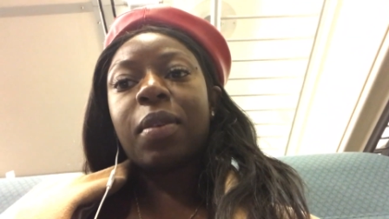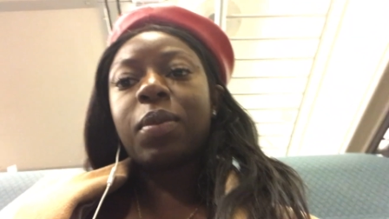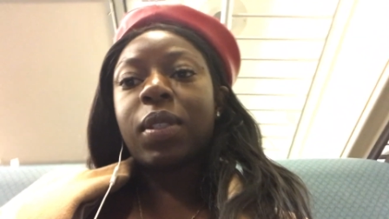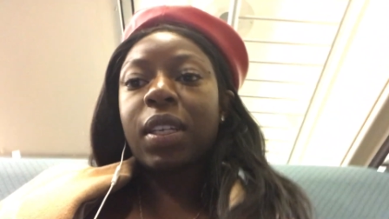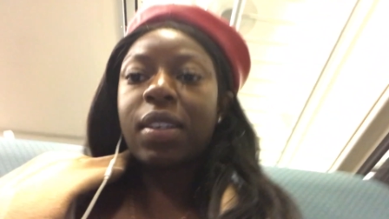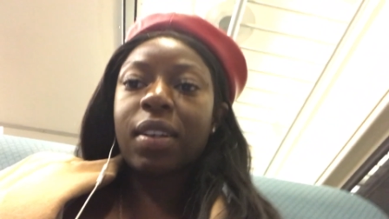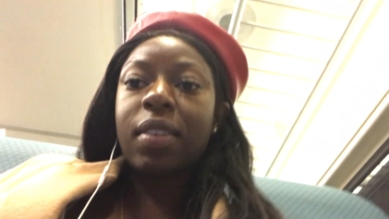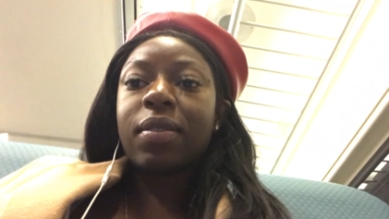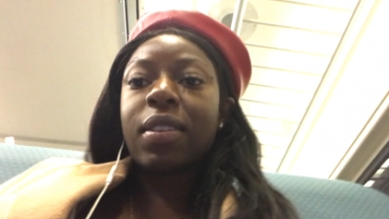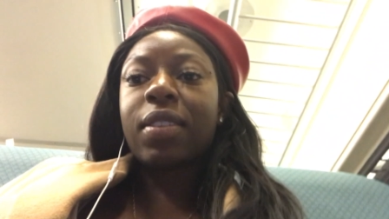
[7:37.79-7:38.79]
double
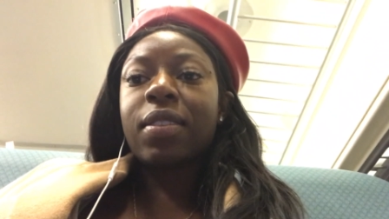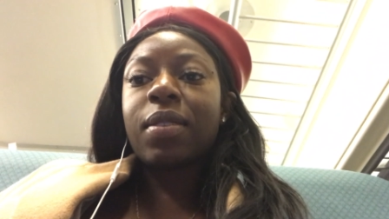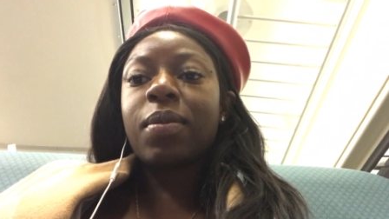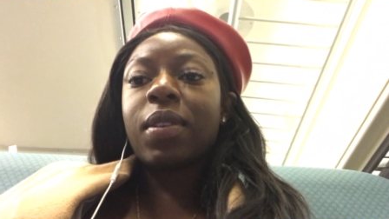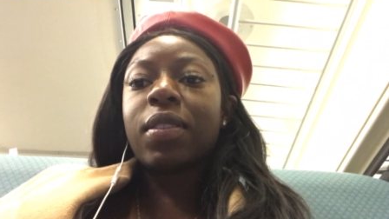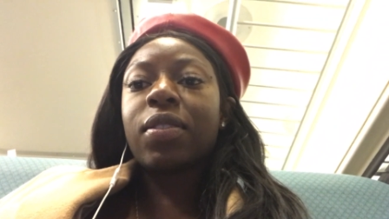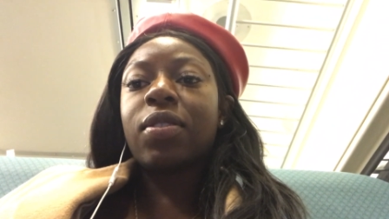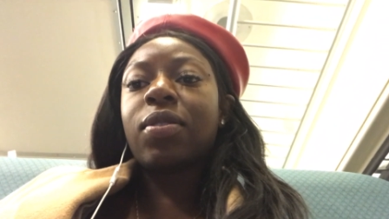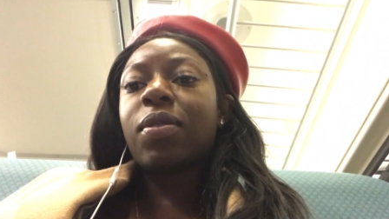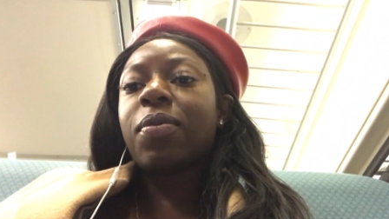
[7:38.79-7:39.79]
decker because this one is
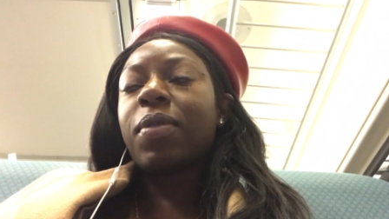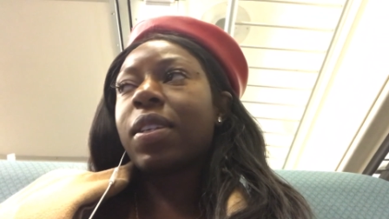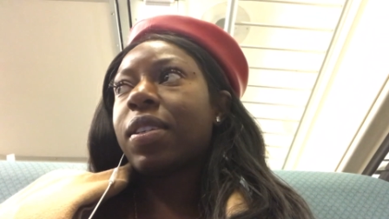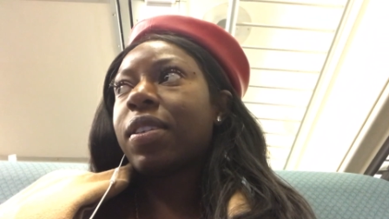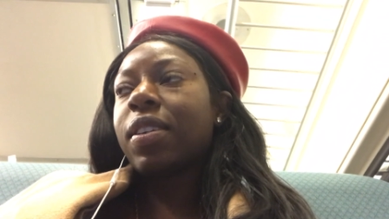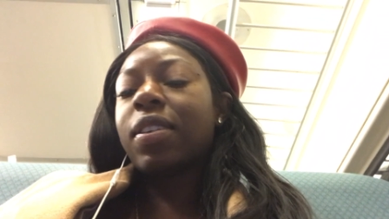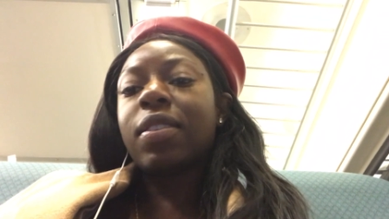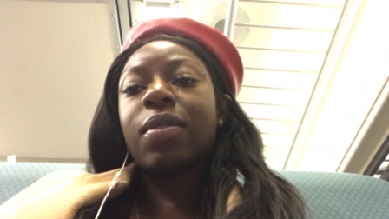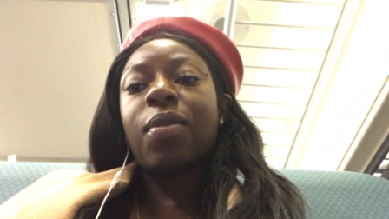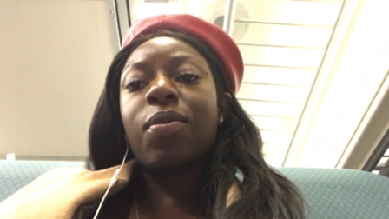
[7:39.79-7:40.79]
just so rigidity.
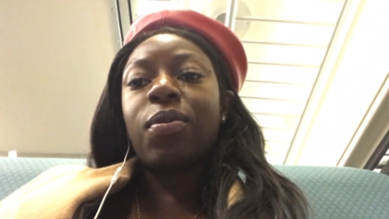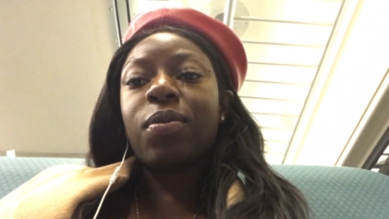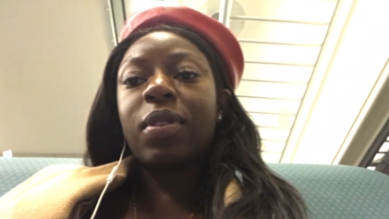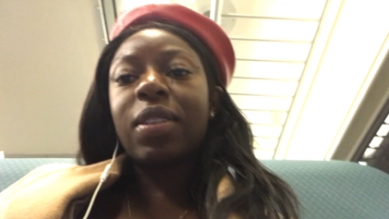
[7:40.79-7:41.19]
It's old.